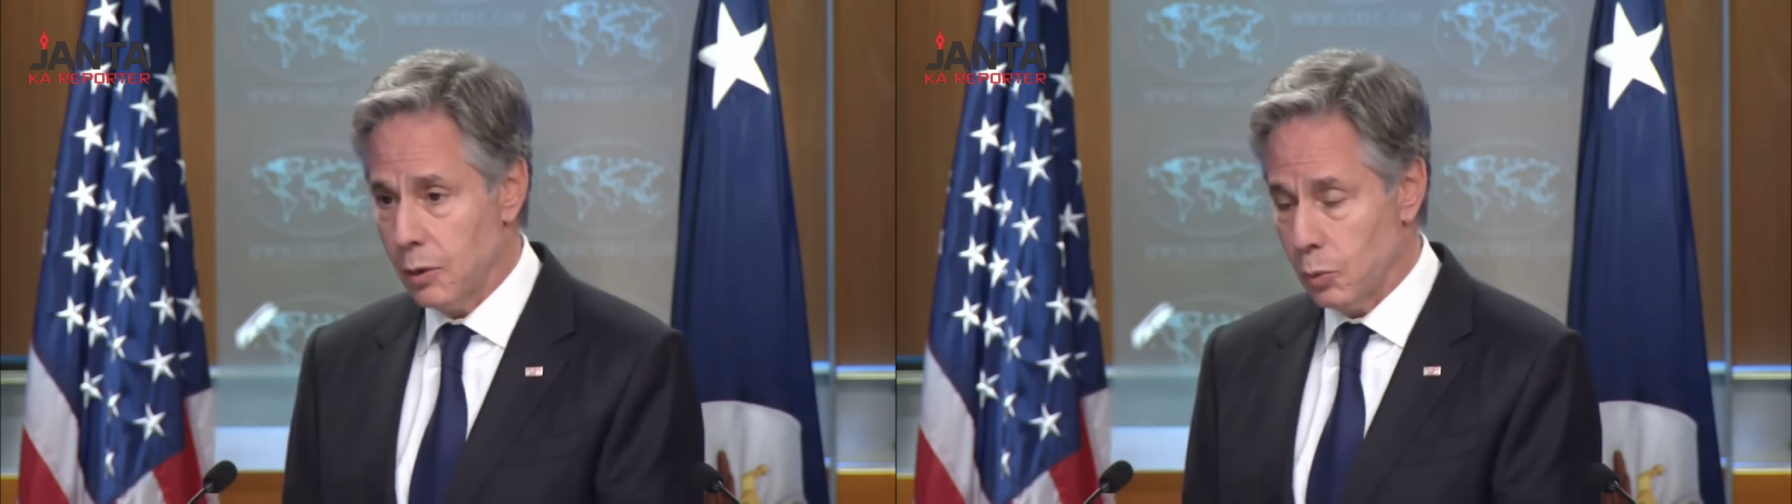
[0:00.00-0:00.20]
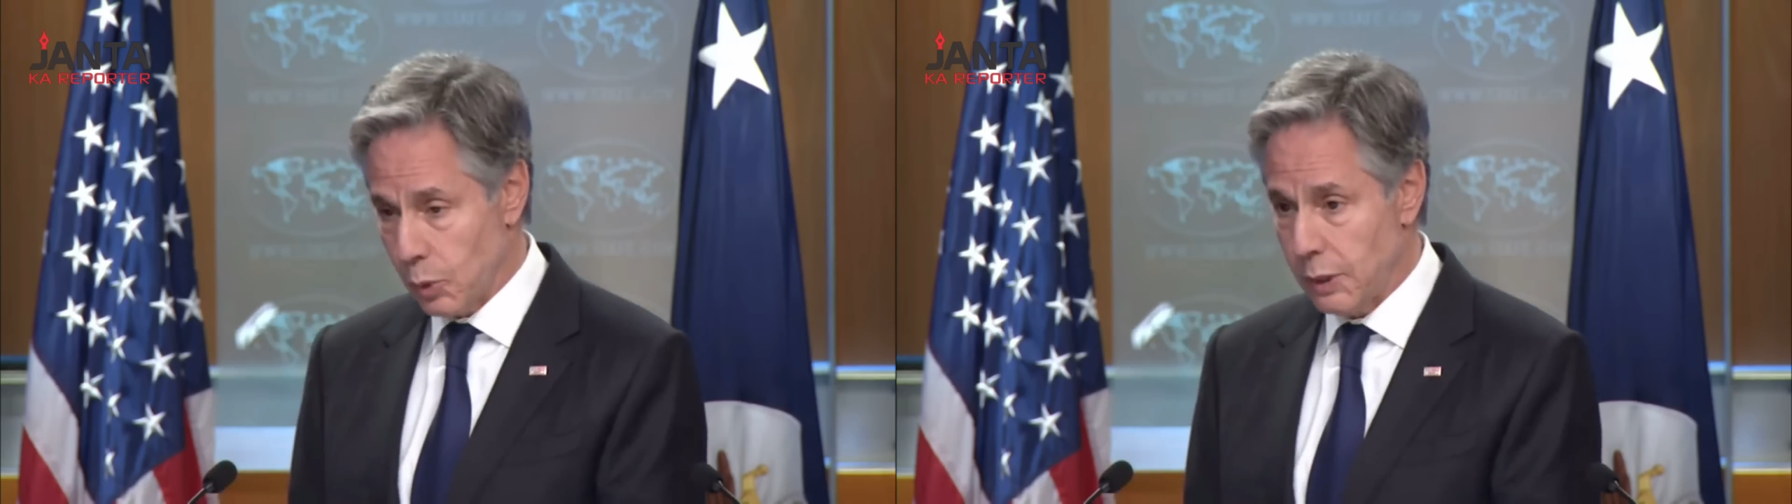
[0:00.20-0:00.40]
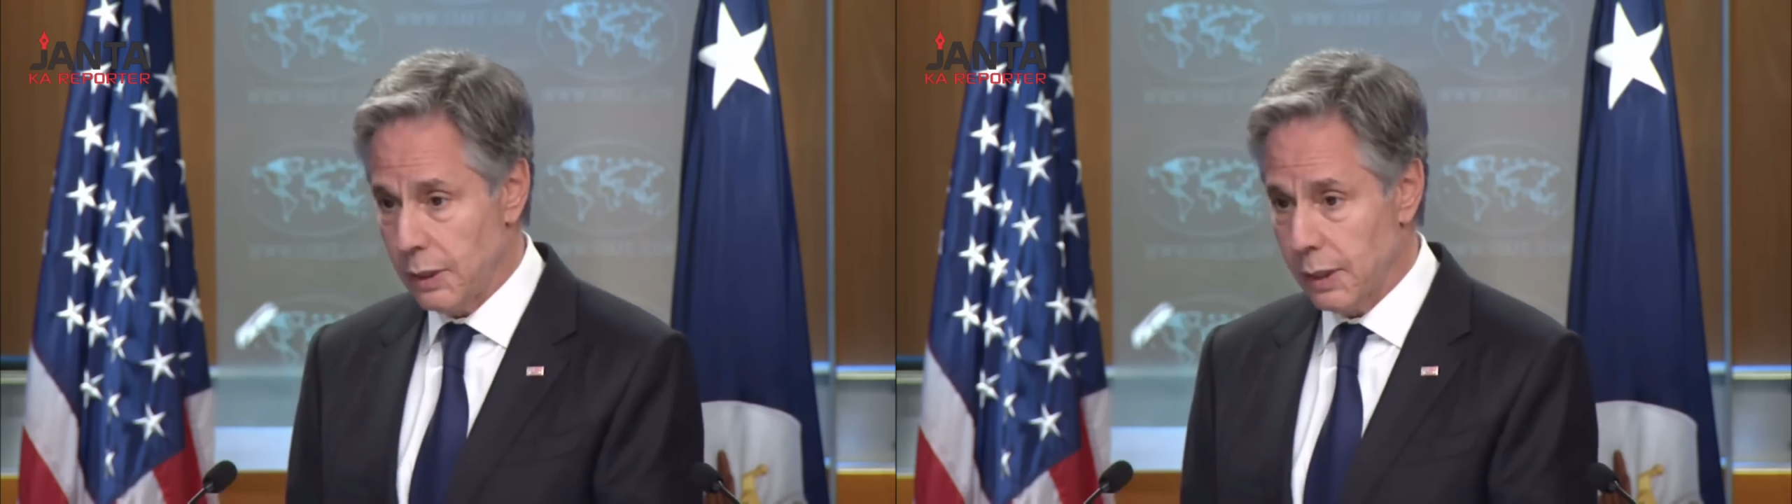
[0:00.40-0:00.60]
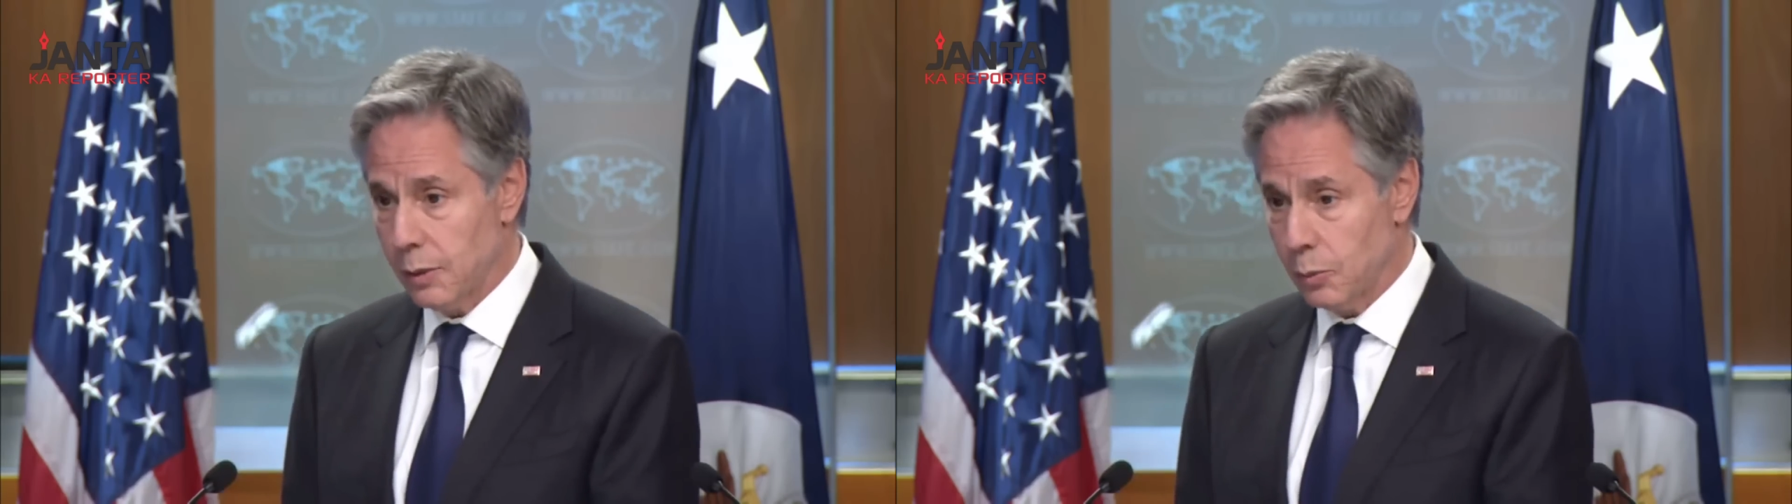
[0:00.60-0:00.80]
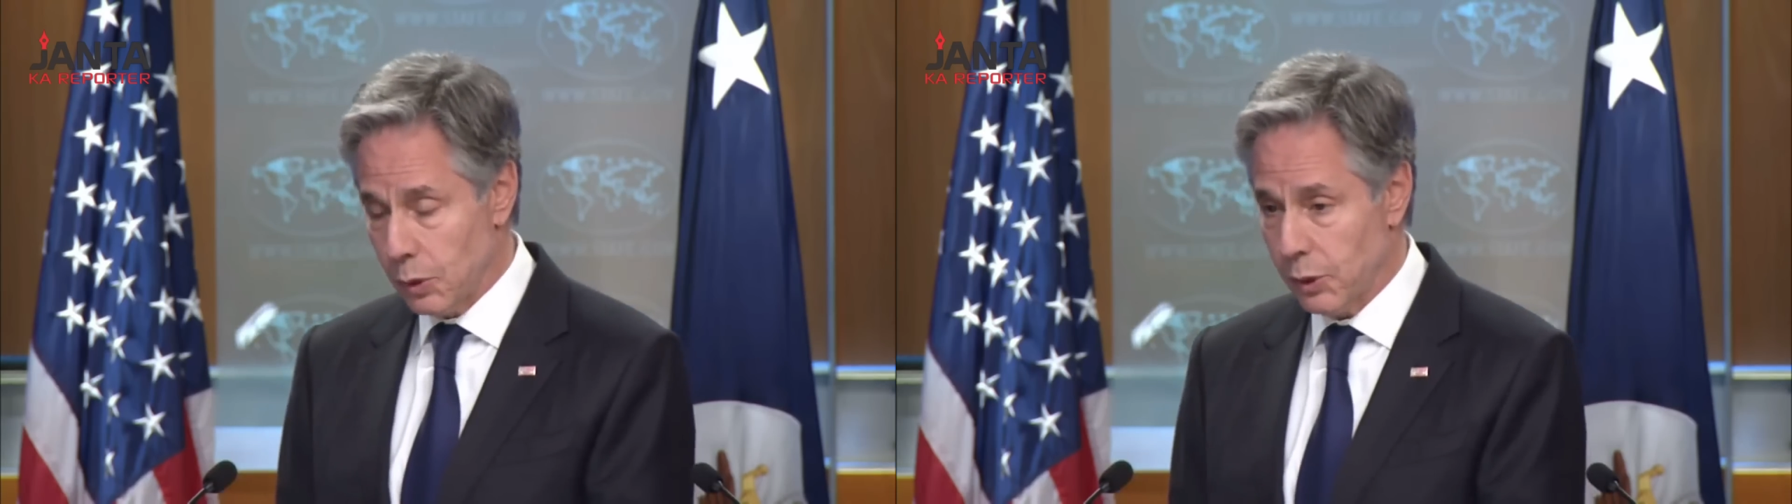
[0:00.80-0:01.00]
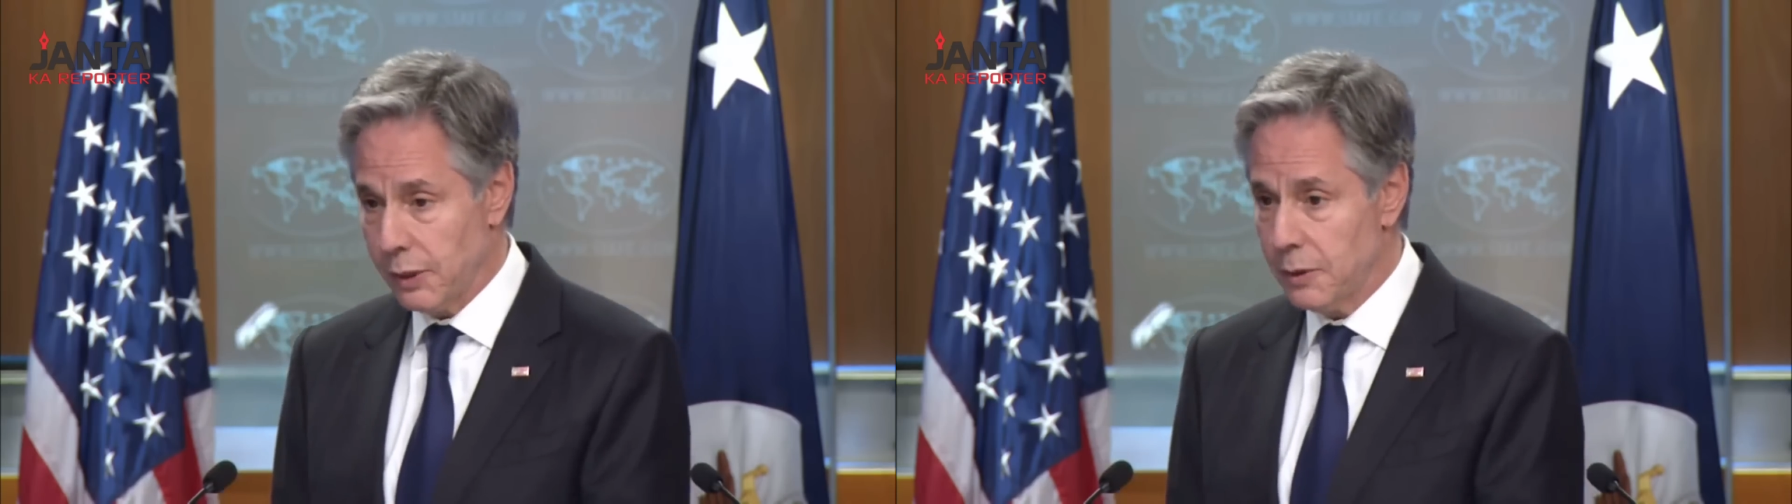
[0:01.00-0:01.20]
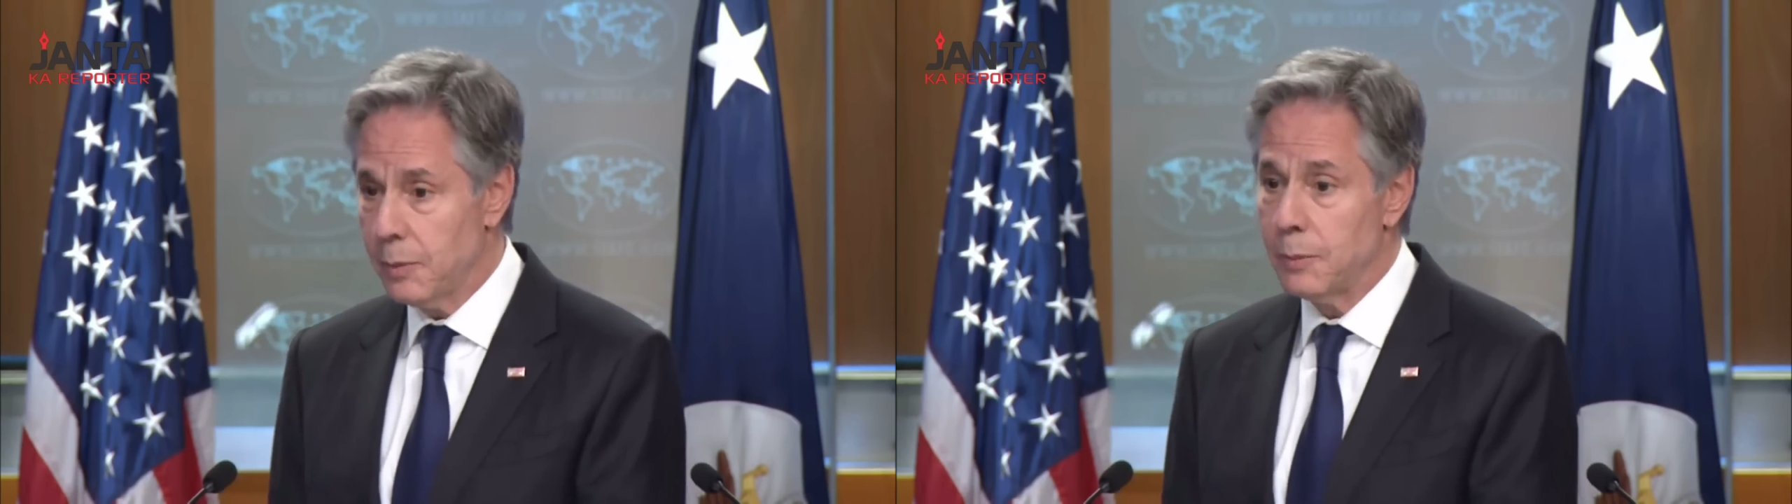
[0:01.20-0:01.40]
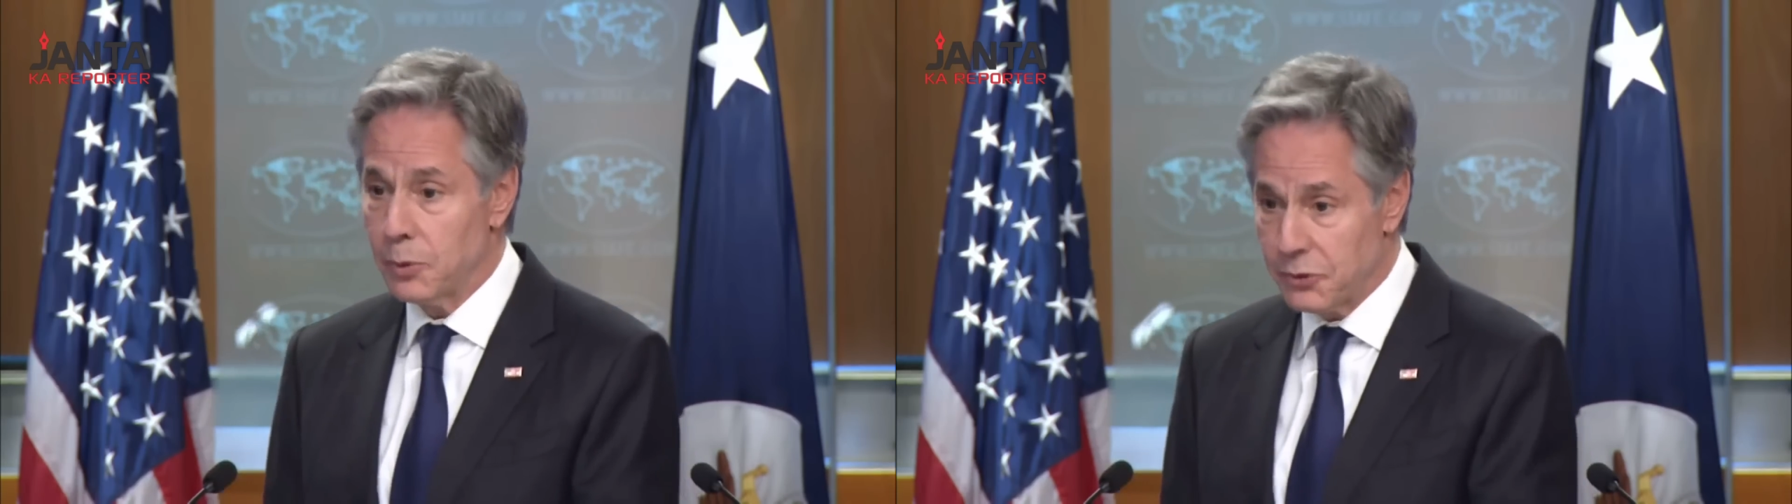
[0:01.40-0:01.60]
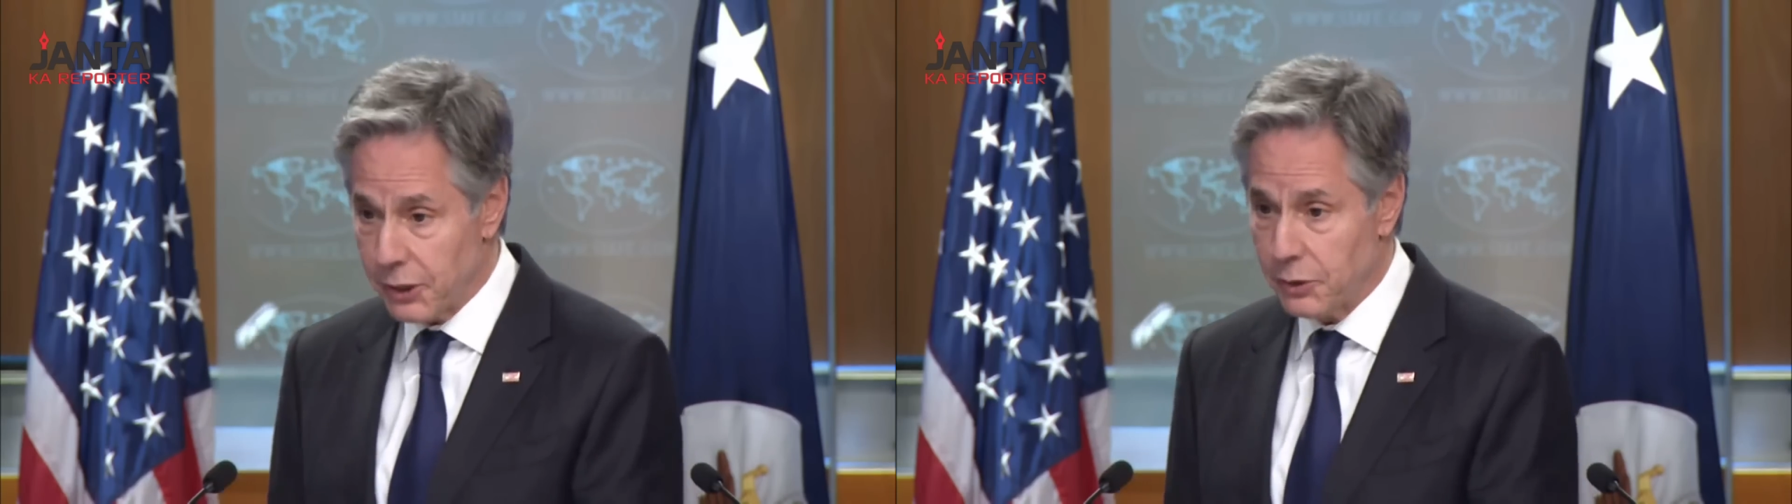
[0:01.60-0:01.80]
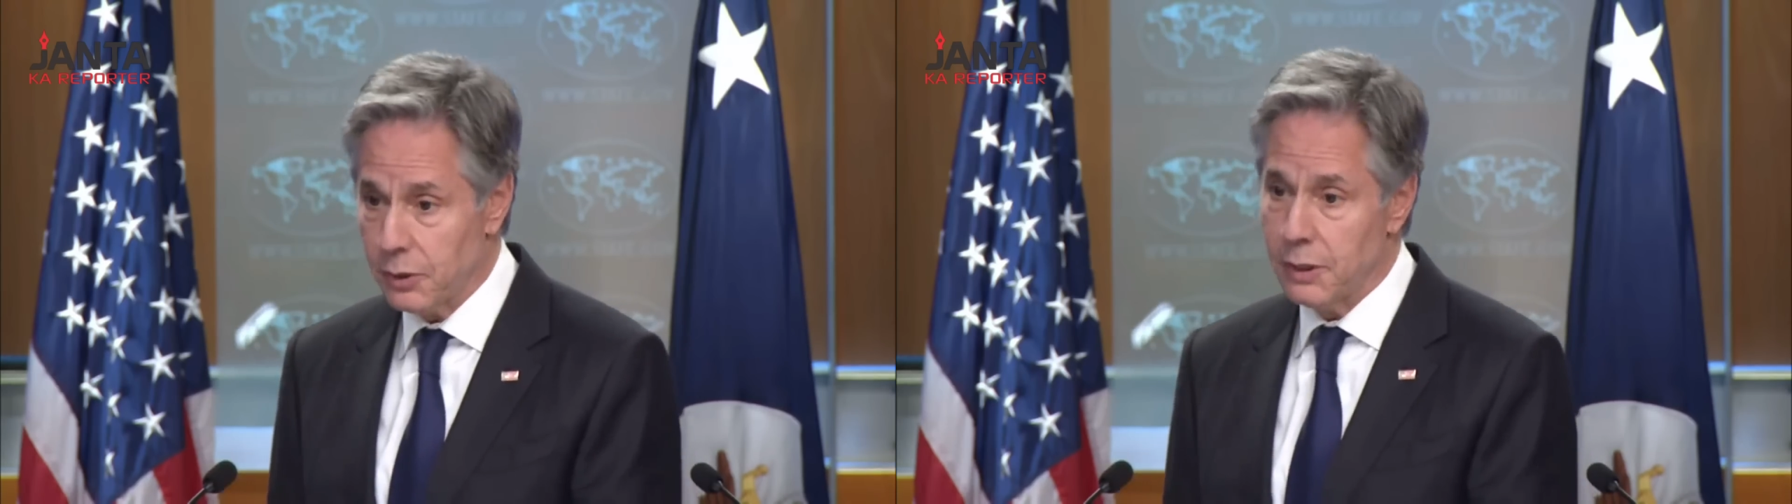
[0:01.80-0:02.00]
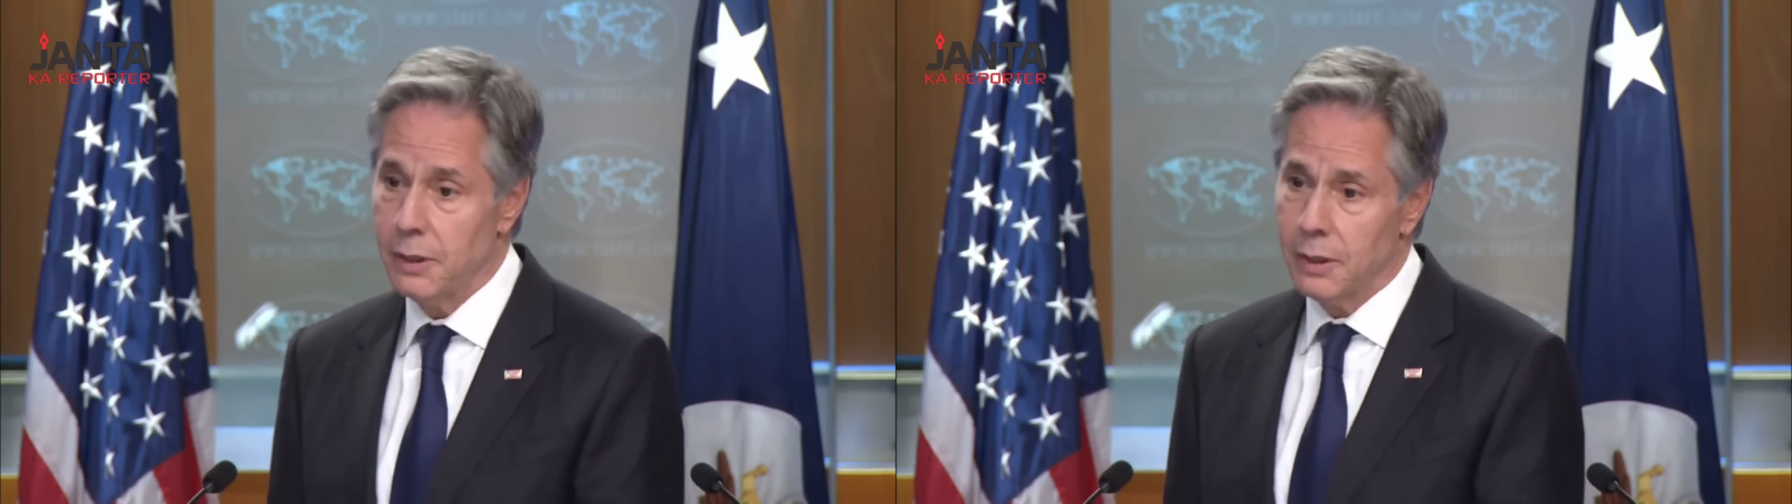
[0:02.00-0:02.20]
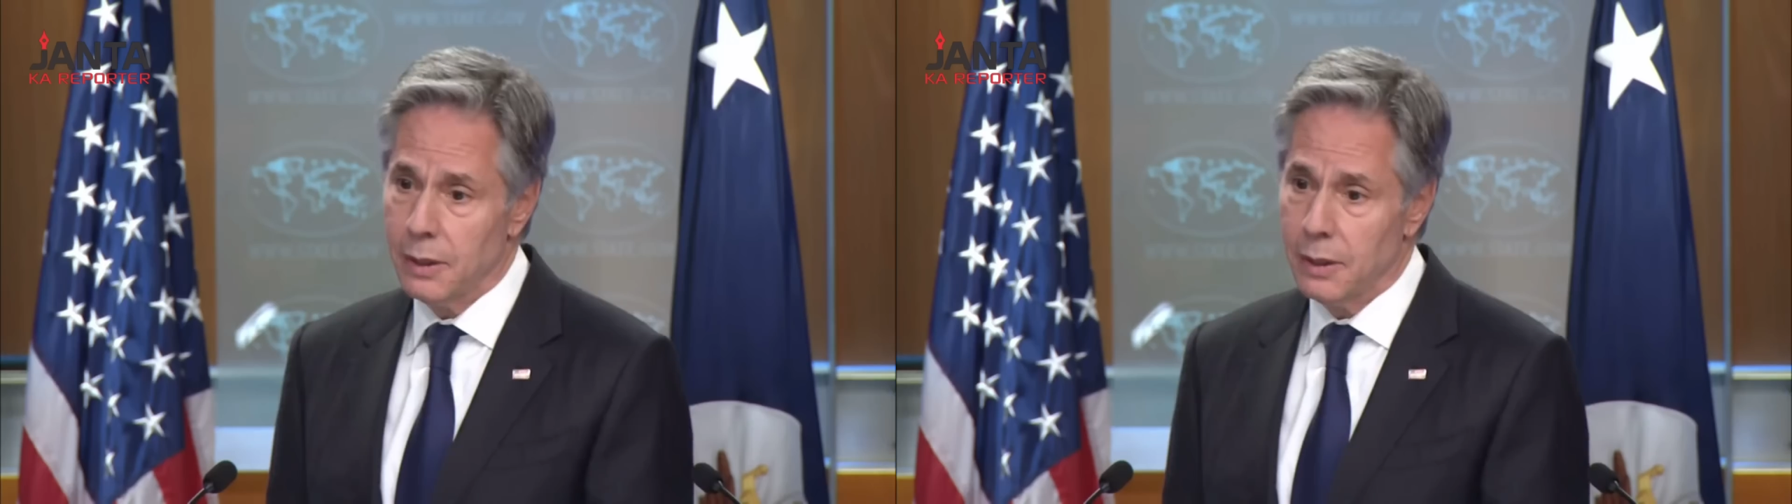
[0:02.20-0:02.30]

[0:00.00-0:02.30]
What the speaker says: we look at them, and particularly